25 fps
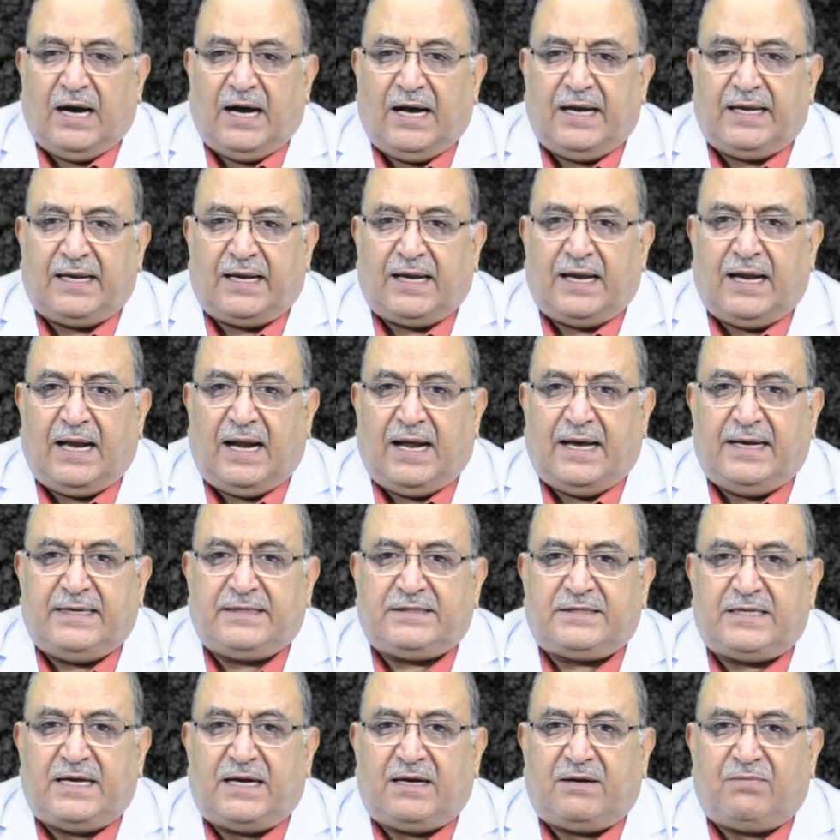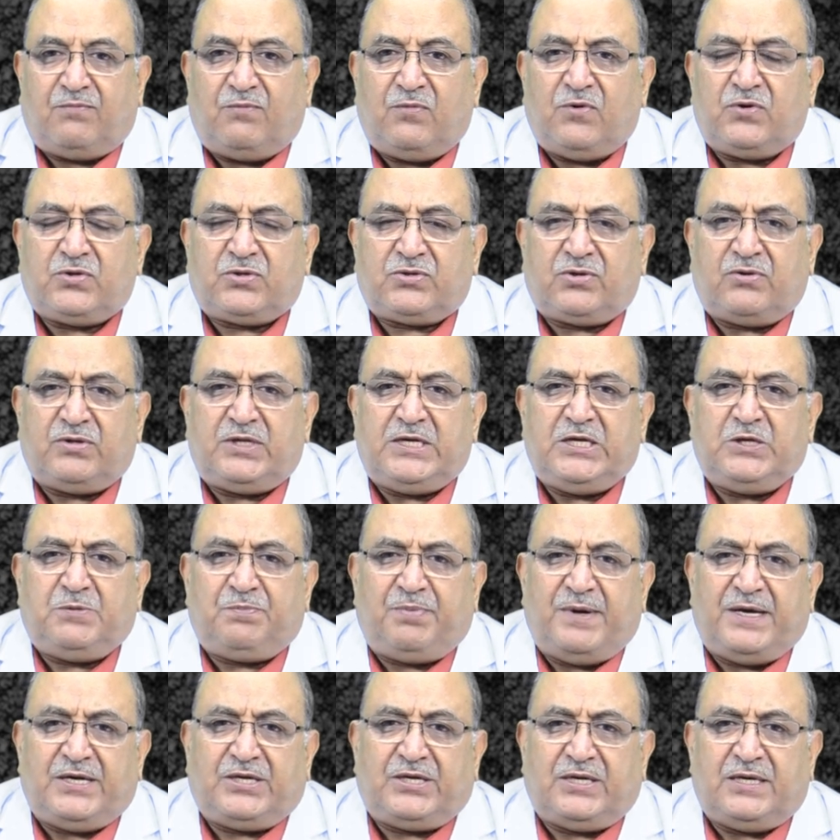I realized that most of these
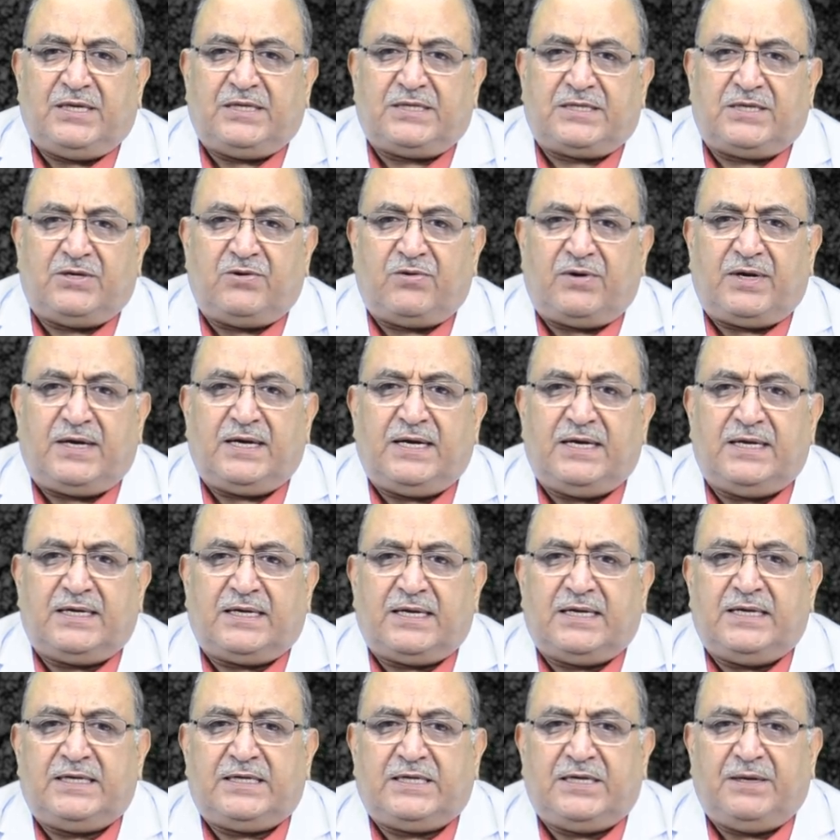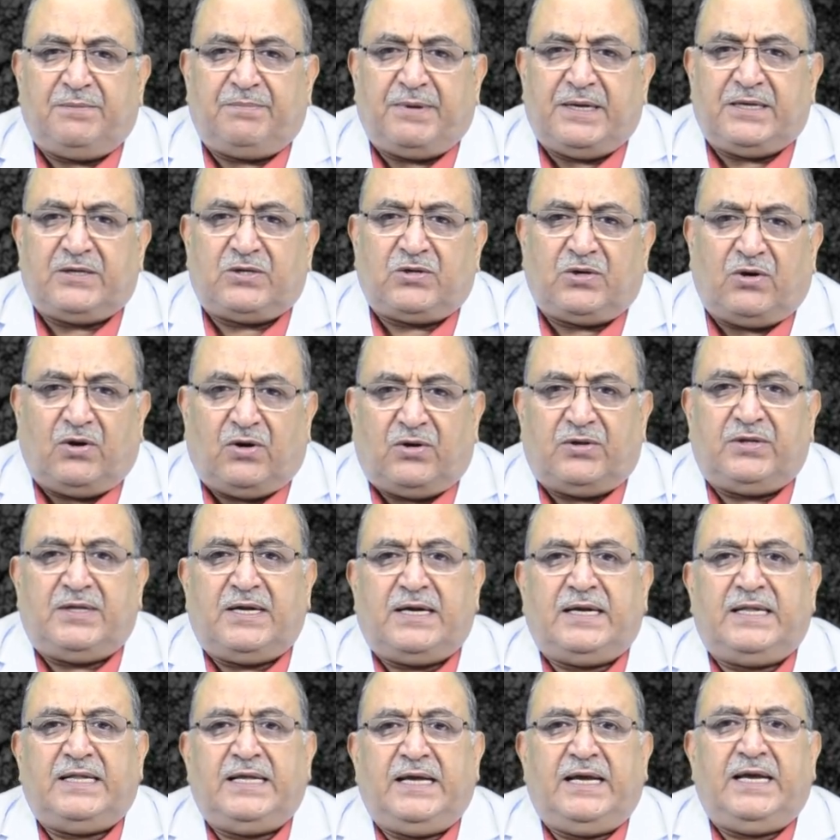patients during internship I saw
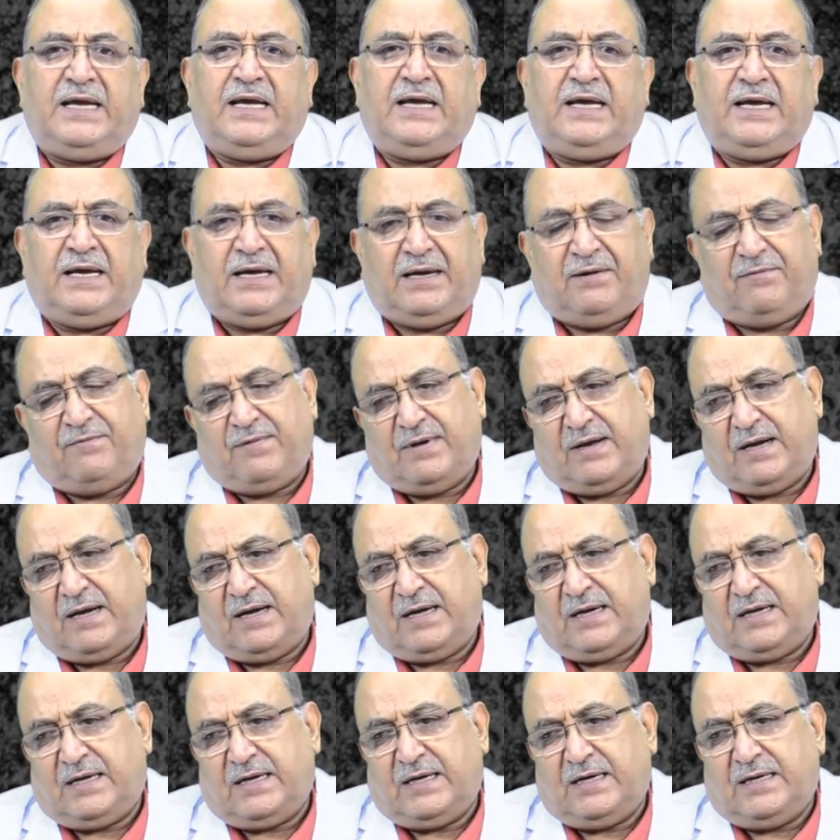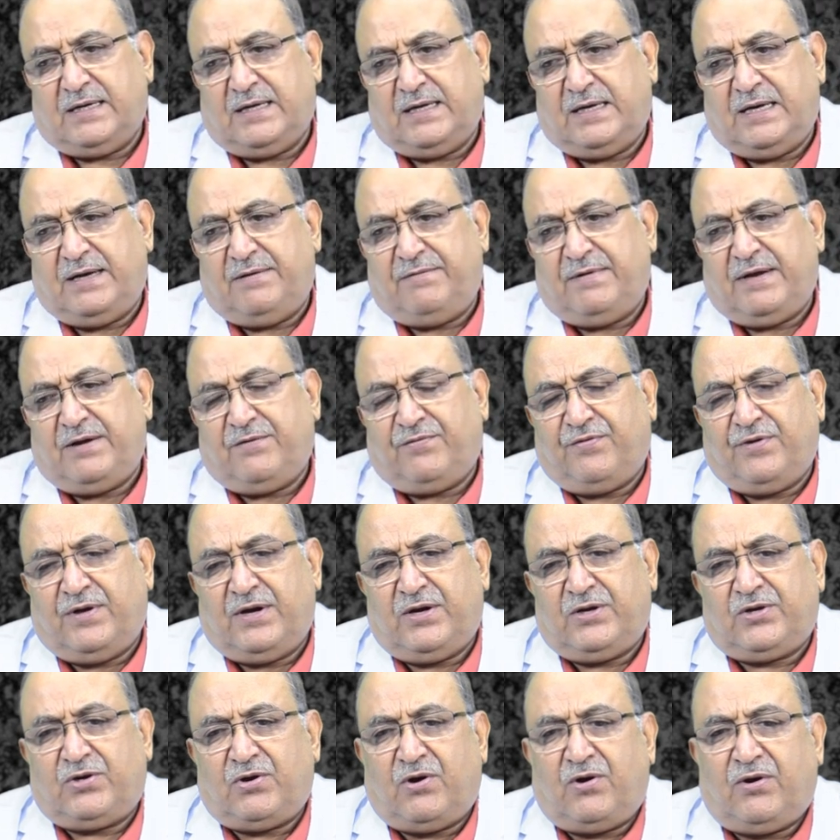that they were uh, living
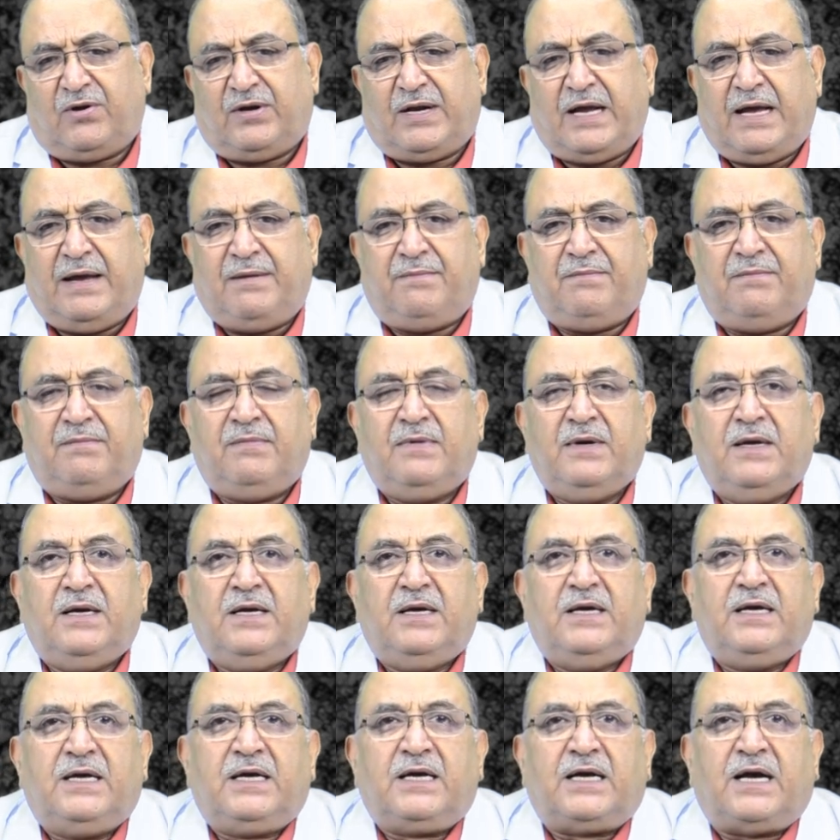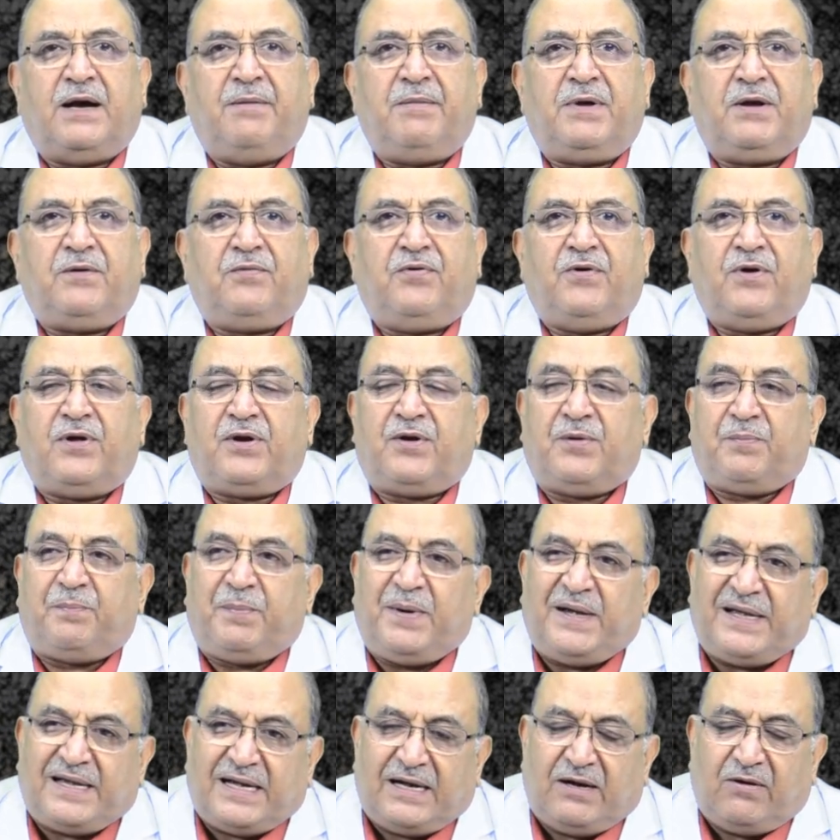for a short time, coming for
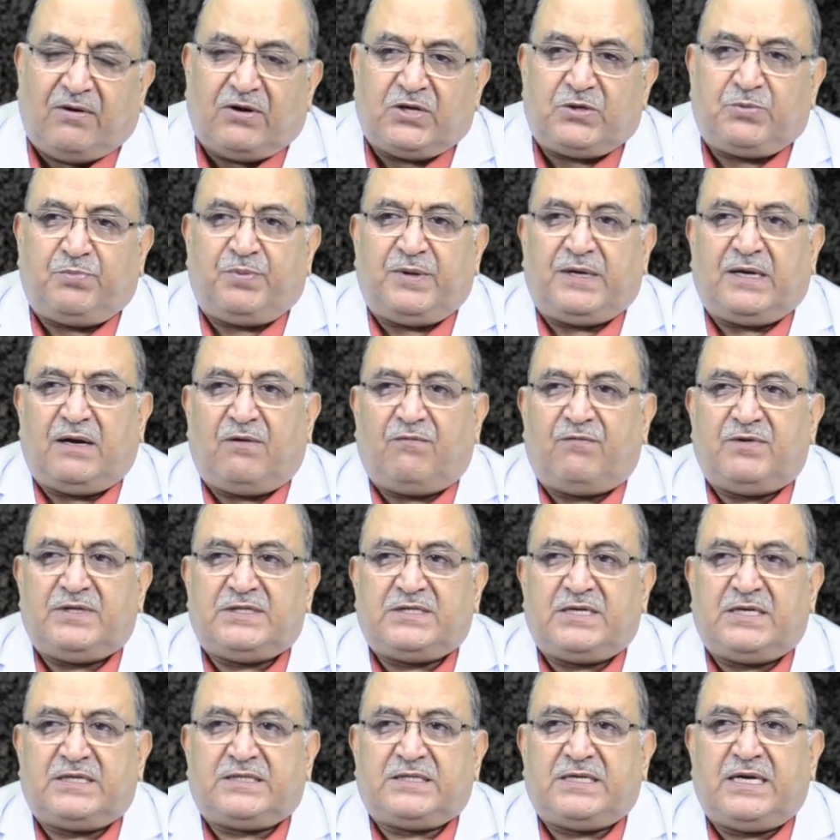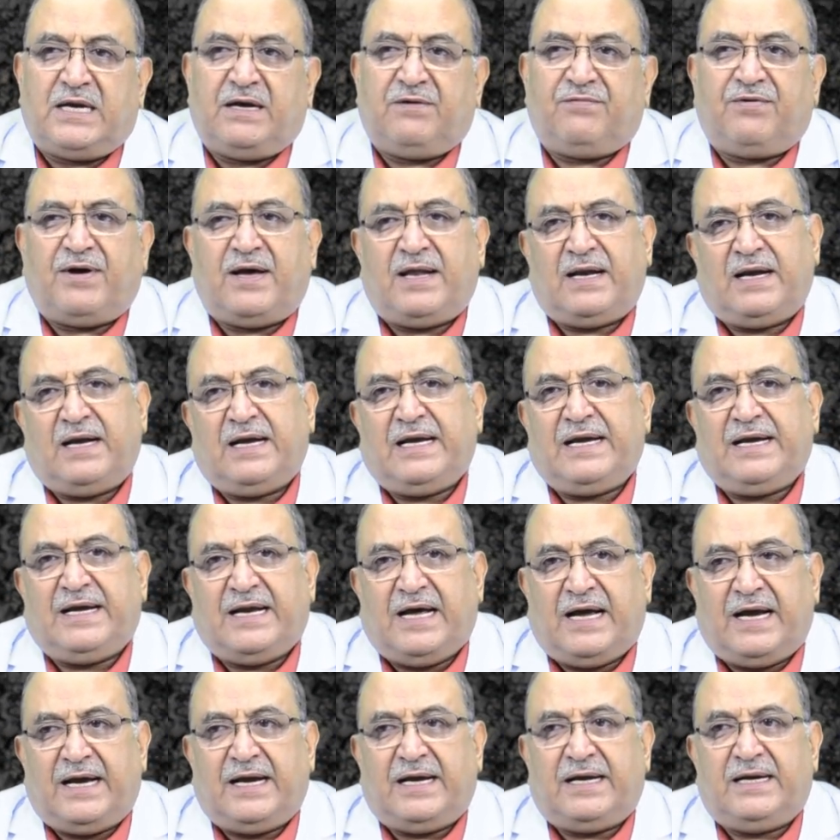repeated hospital visits and finally
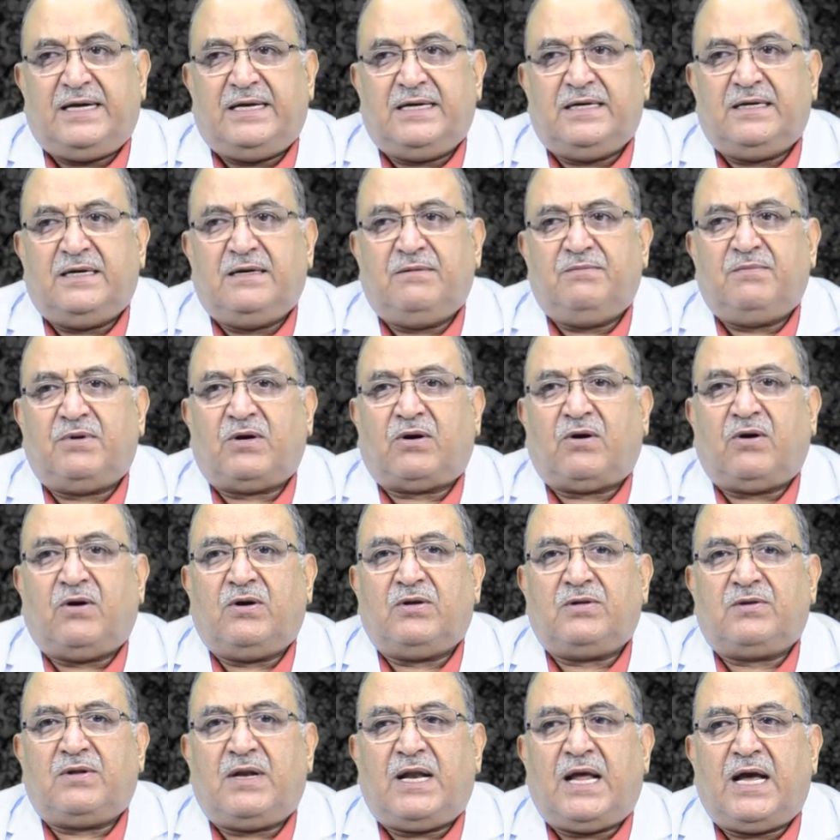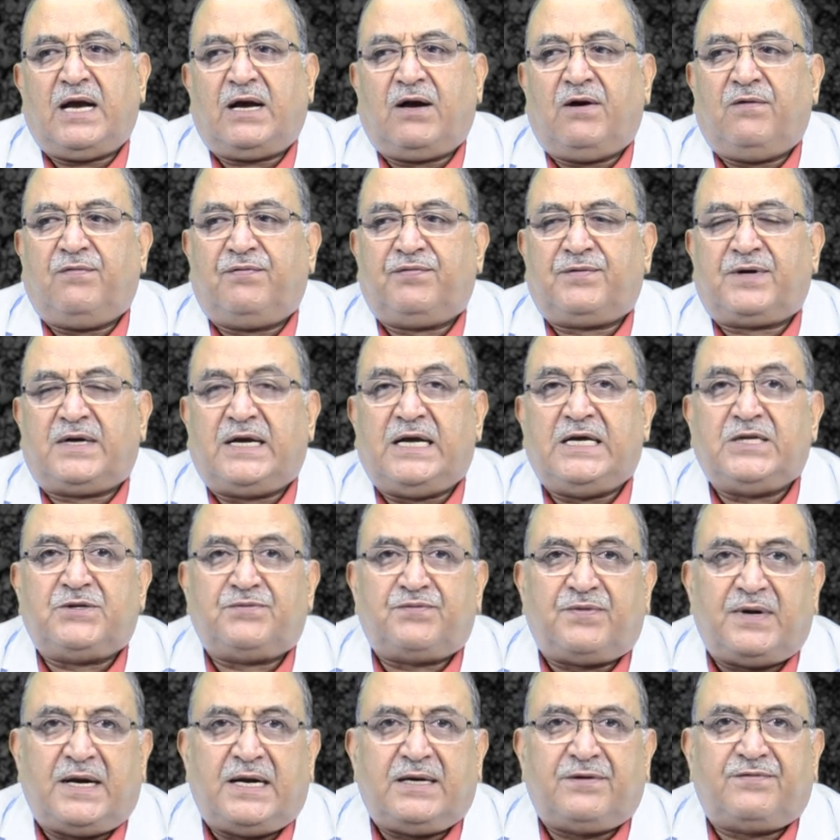died because lack of
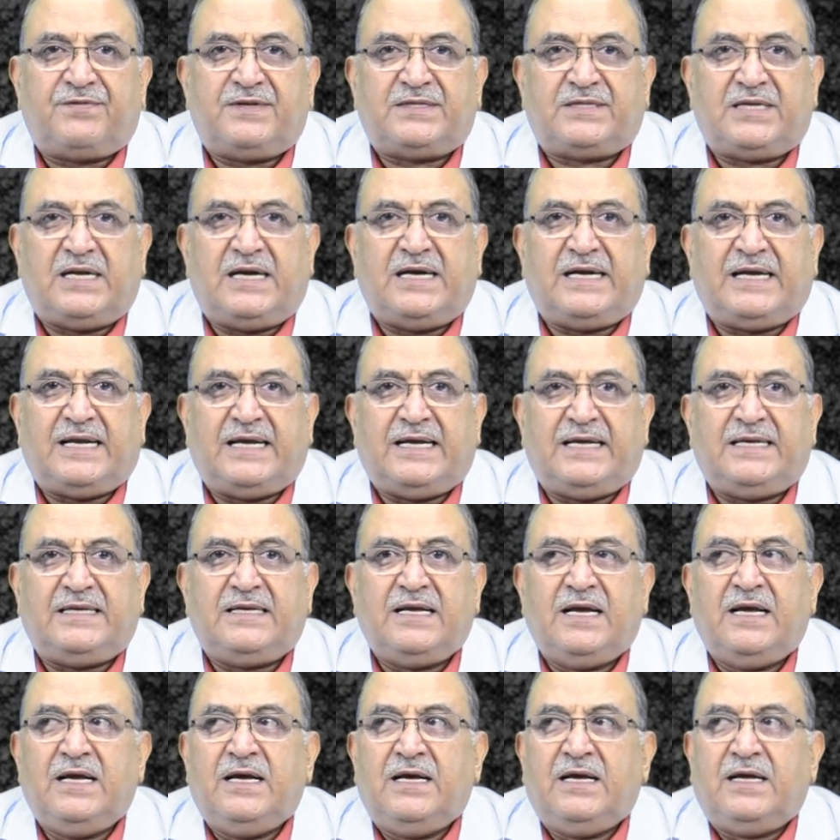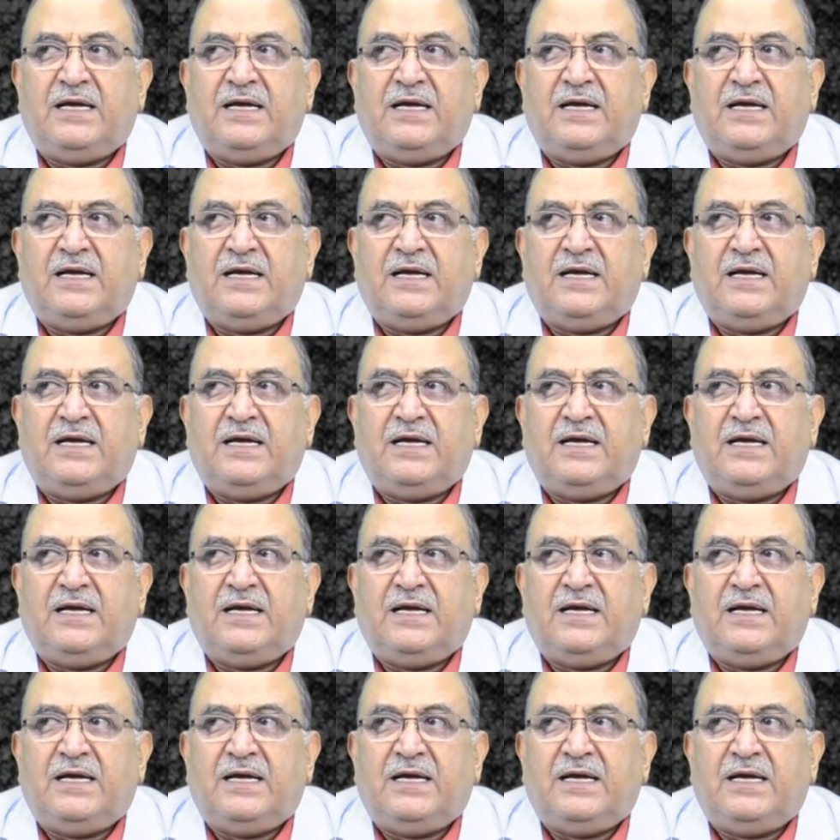transplant facilities